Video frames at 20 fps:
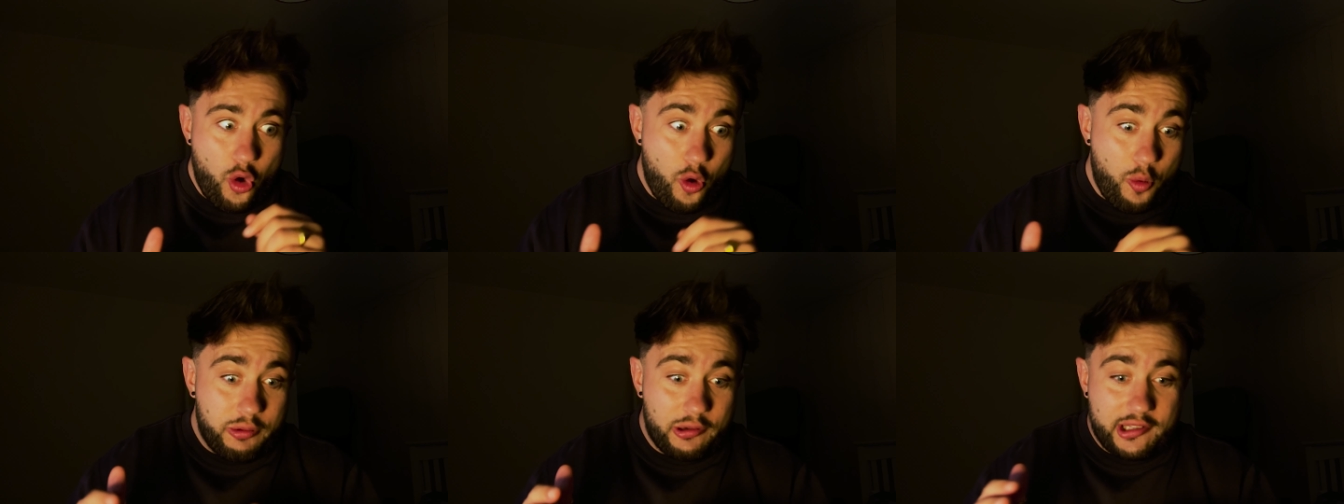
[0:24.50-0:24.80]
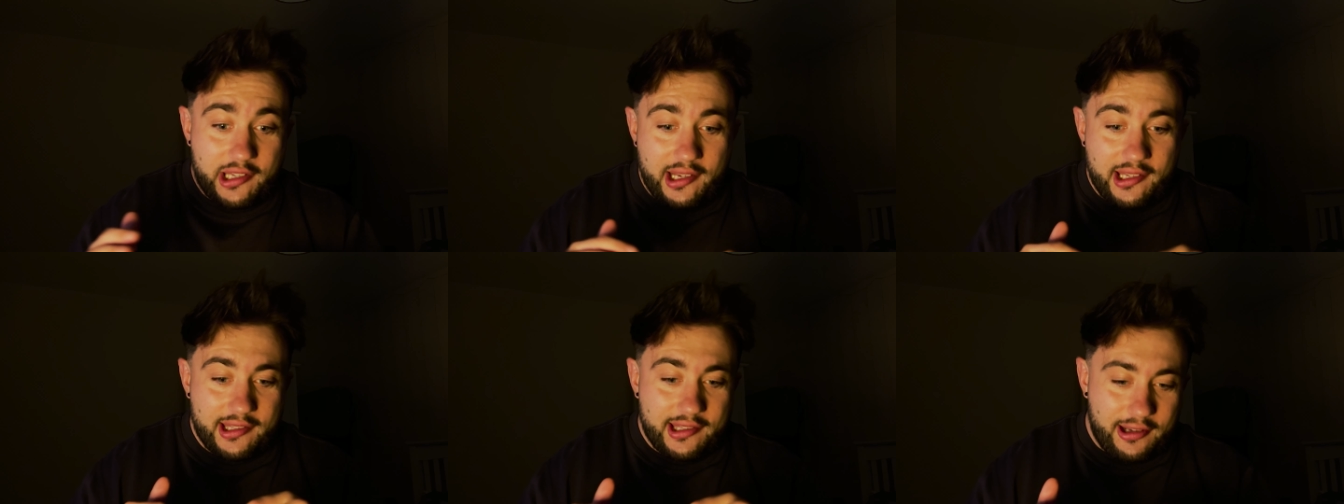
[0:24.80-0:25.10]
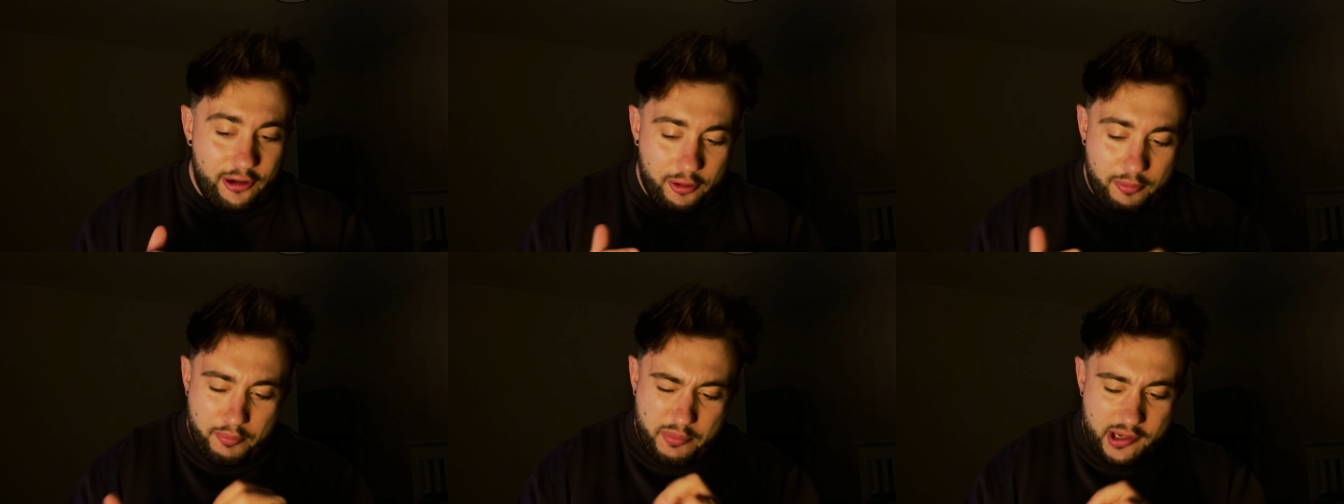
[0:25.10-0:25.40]
pretending
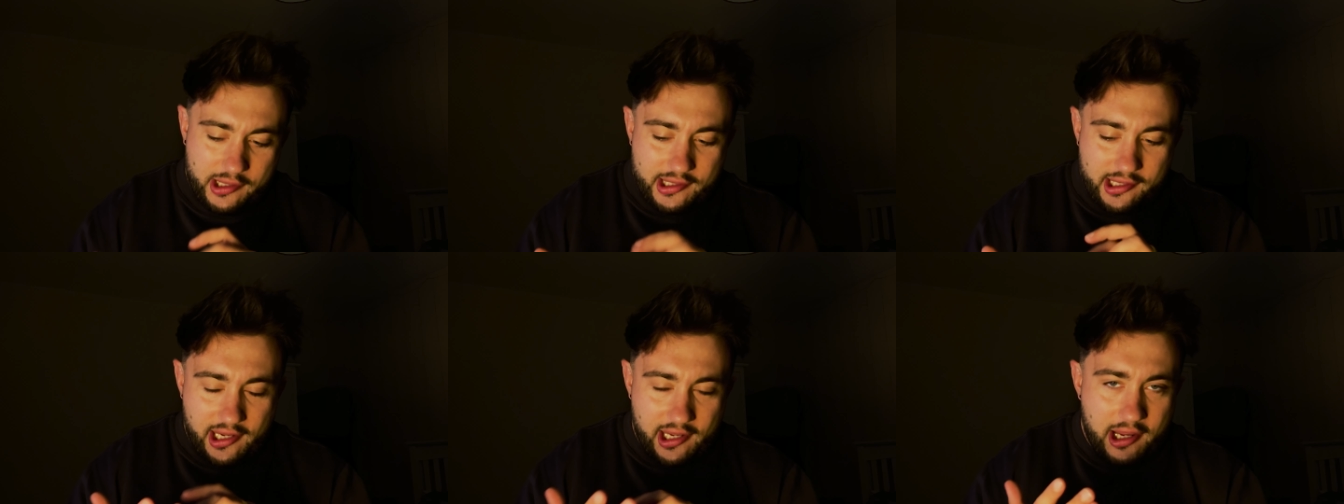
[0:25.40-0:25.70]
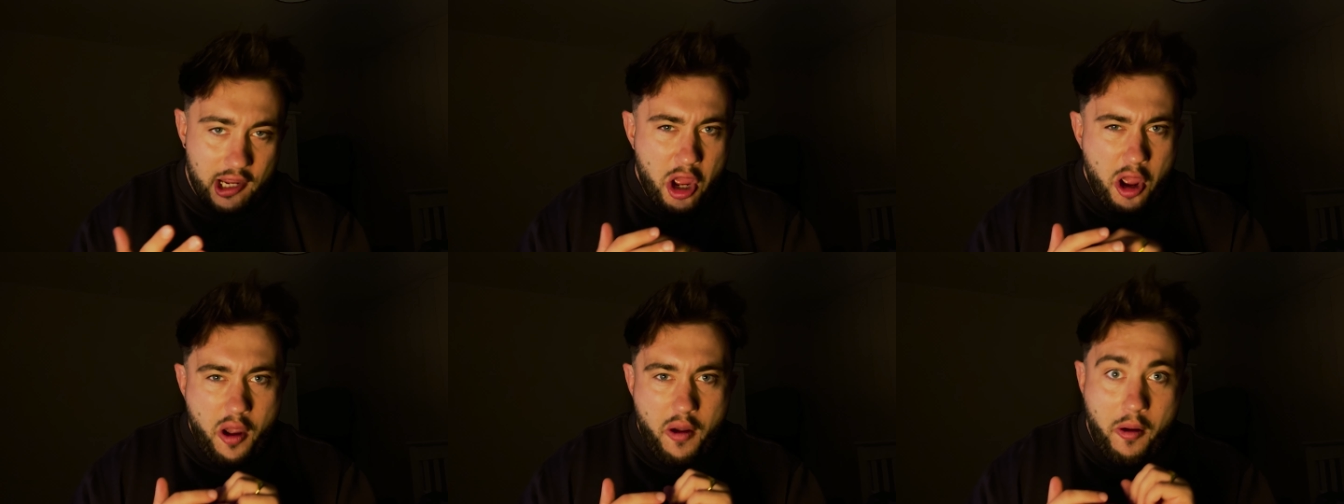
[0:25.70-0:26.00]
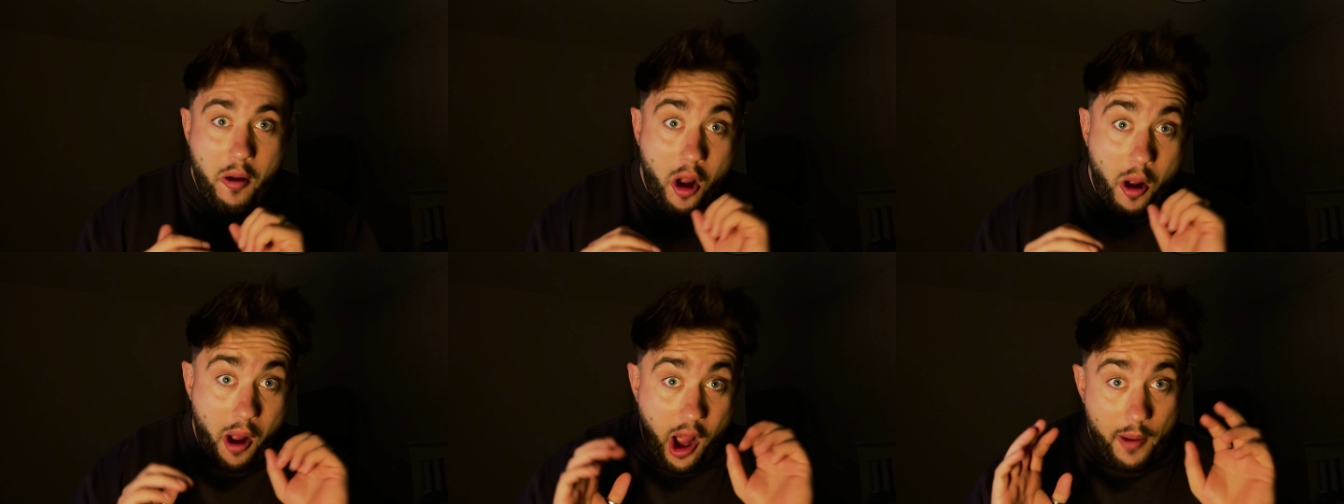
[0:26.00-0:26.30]
to look busy,
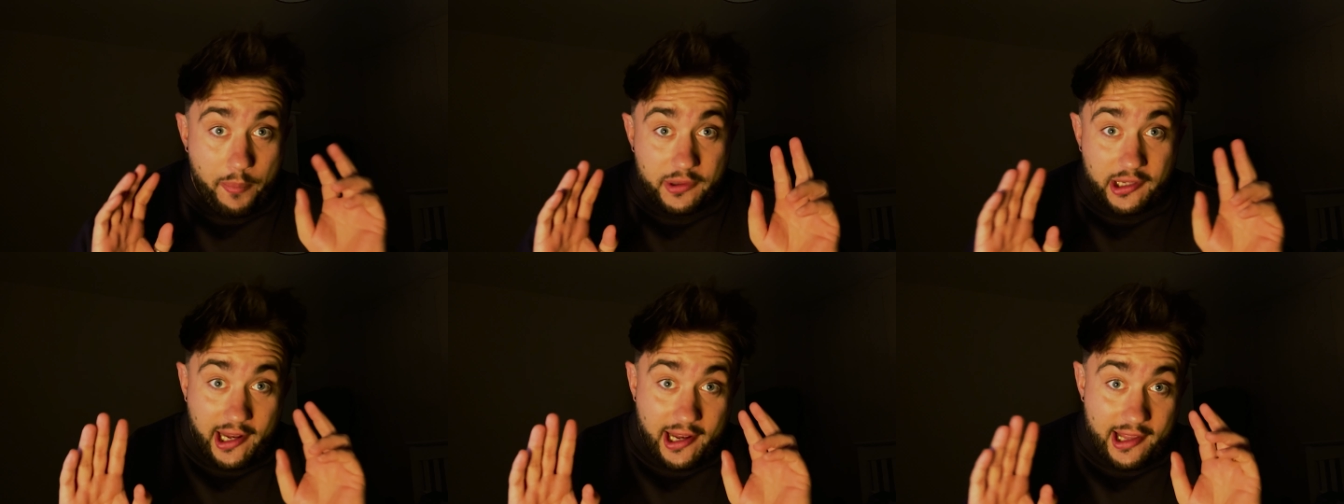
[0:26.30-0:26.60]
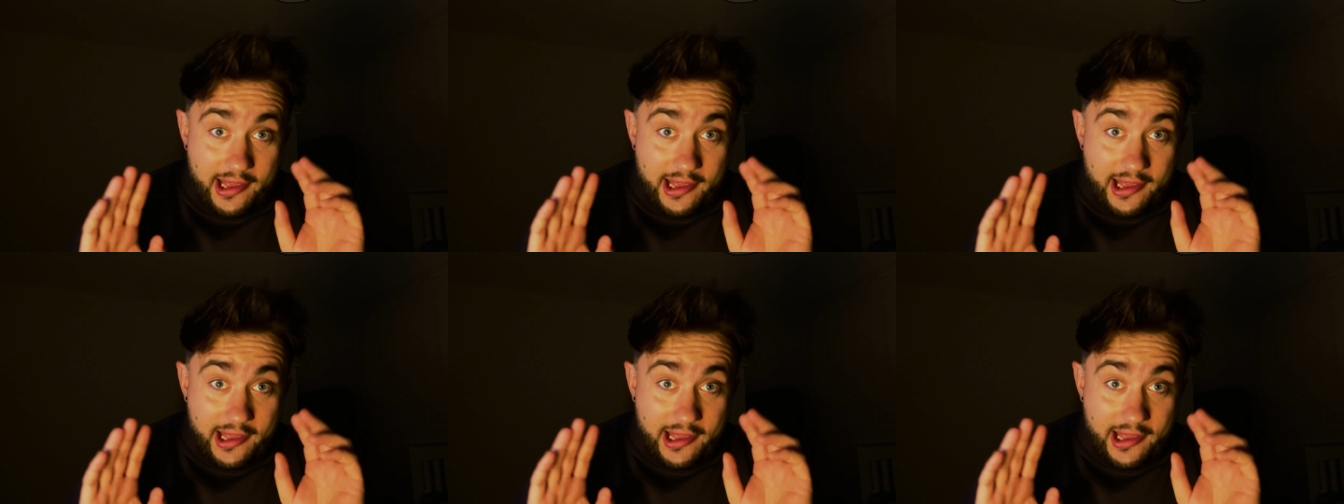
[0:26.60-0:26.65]
updating